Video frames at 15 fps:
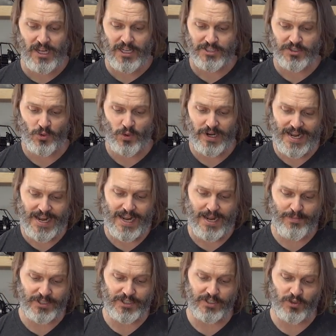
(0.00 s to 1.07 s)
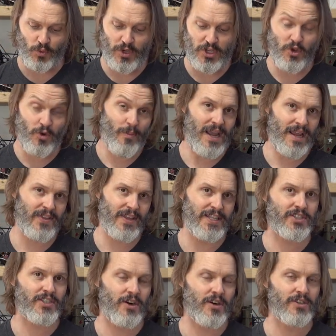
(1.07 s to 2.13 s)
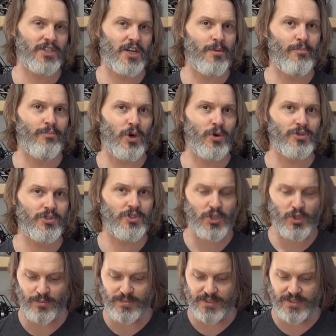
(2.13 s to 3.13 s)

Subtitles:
So what happens when you make these turns on a Bowden tube